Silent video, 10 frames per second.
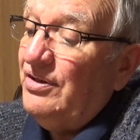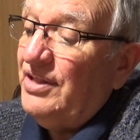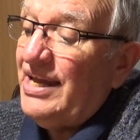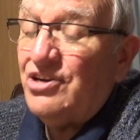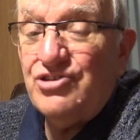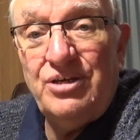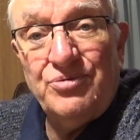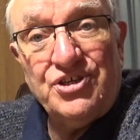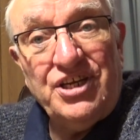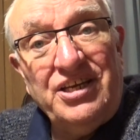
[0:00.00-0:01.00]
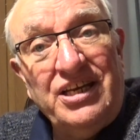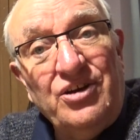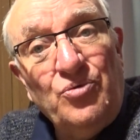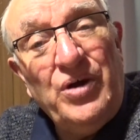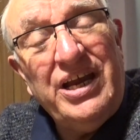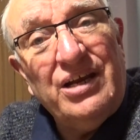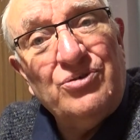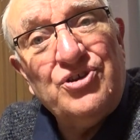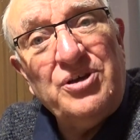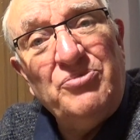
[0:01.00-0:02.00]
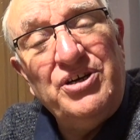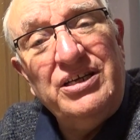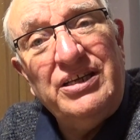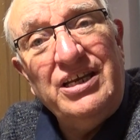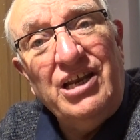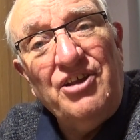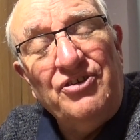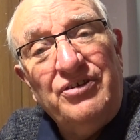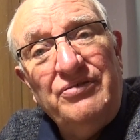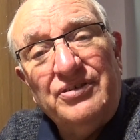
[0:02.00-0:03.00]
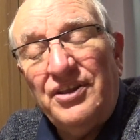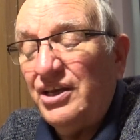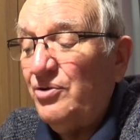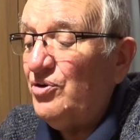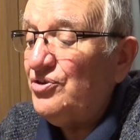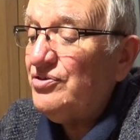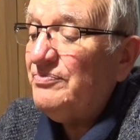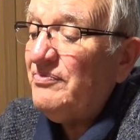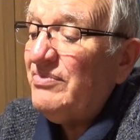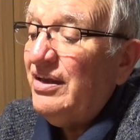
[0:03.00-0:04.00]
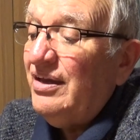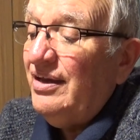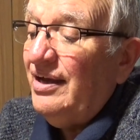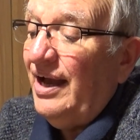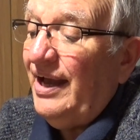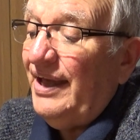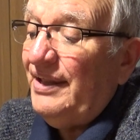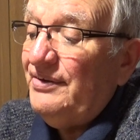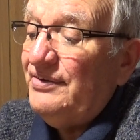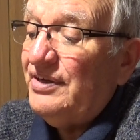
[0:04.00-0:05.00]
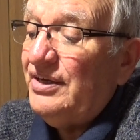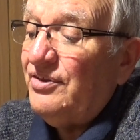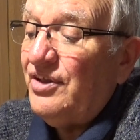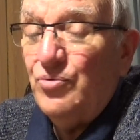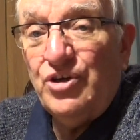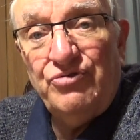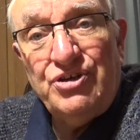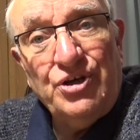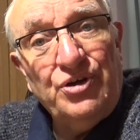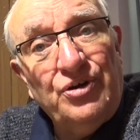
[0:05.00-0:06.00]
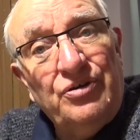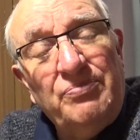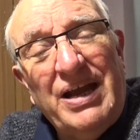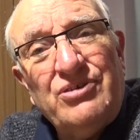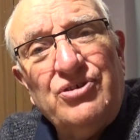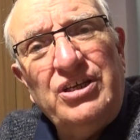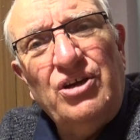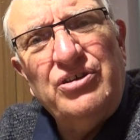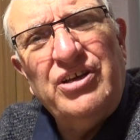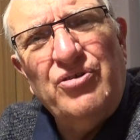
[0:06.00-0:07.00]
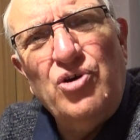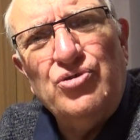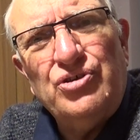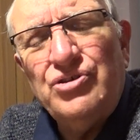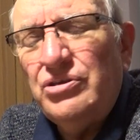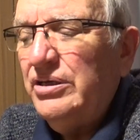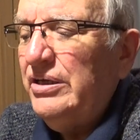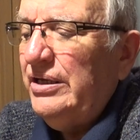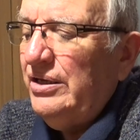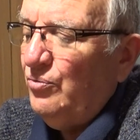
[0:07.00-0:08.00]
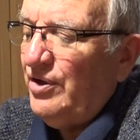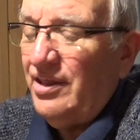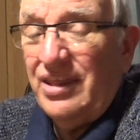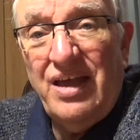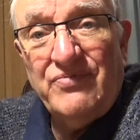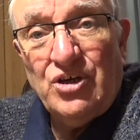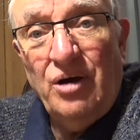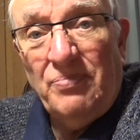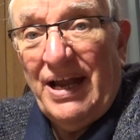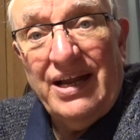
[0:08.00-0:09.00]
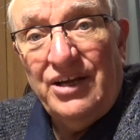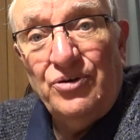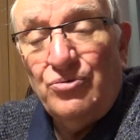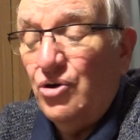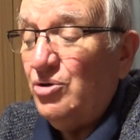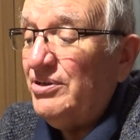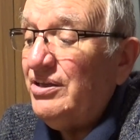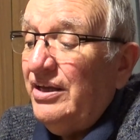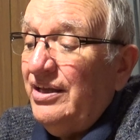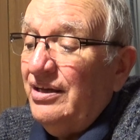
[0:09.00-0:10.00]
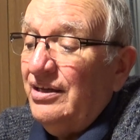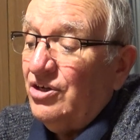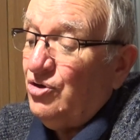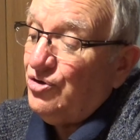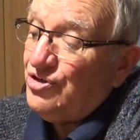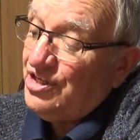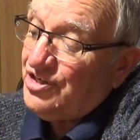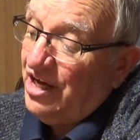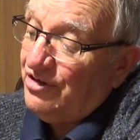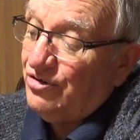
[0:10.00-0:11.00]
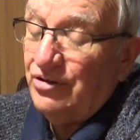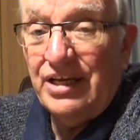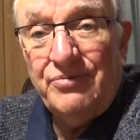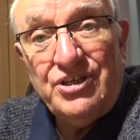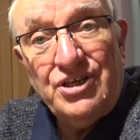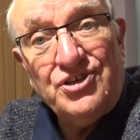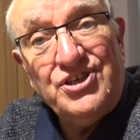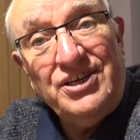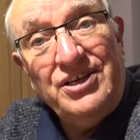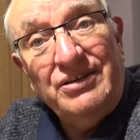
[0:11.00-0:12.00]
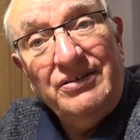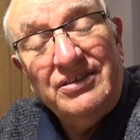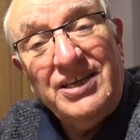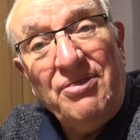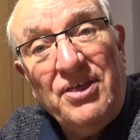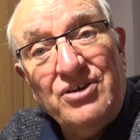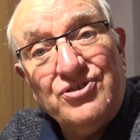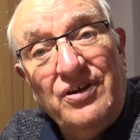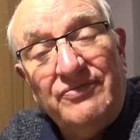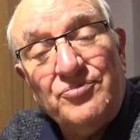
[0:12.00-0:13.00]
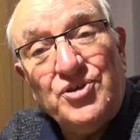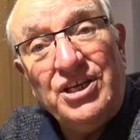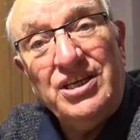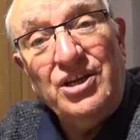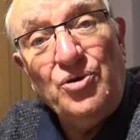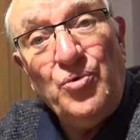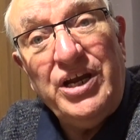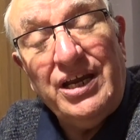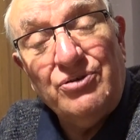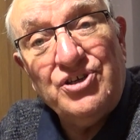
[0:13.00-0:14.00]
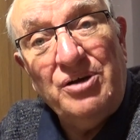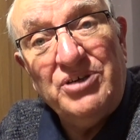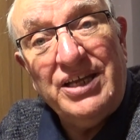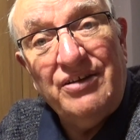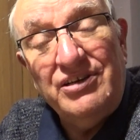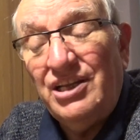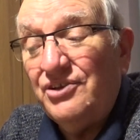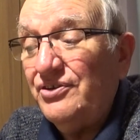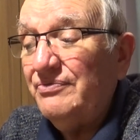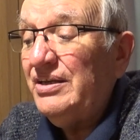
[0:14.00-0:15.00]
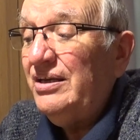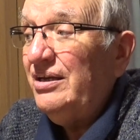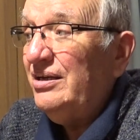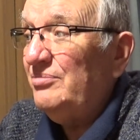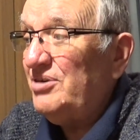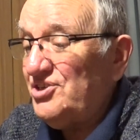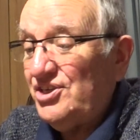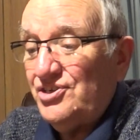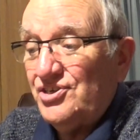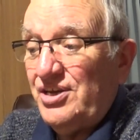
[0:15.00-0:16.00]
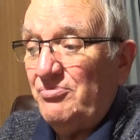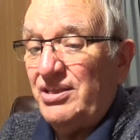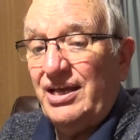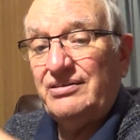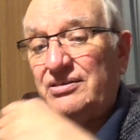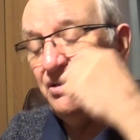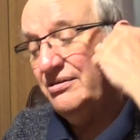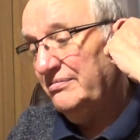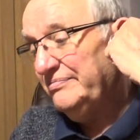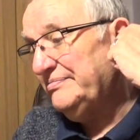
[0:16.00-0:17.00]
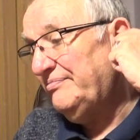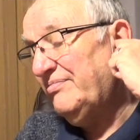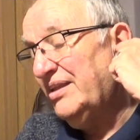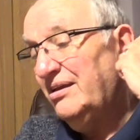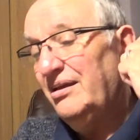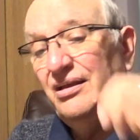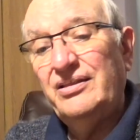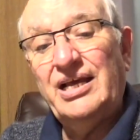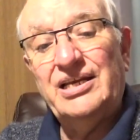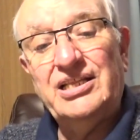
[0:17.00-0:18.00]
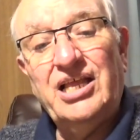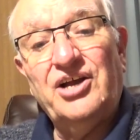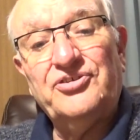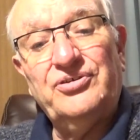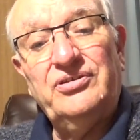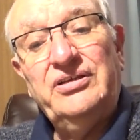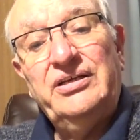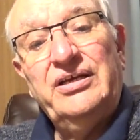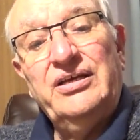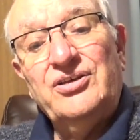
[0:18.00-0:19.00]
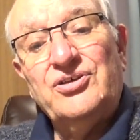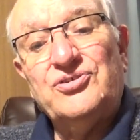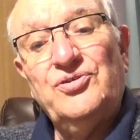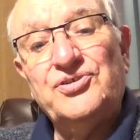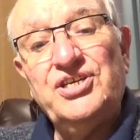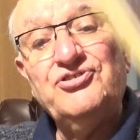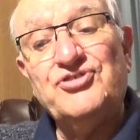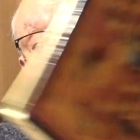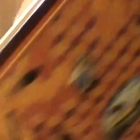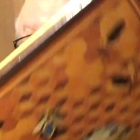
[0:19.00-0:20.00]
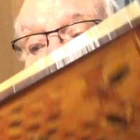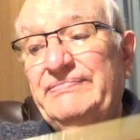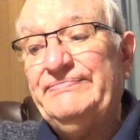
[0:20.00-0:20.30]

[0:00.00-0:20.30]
they actually were sitting in a warehouse somewhere in, in London, I think it was, and uh, they weren't returned back to the, their owners. Whether they ever got back, I don't know, but according to this article, they were just sitting, 10,000 of them, sitting in a warehouse somewhere down in London. And my sister sent me that, uh, that little article. So it was interesting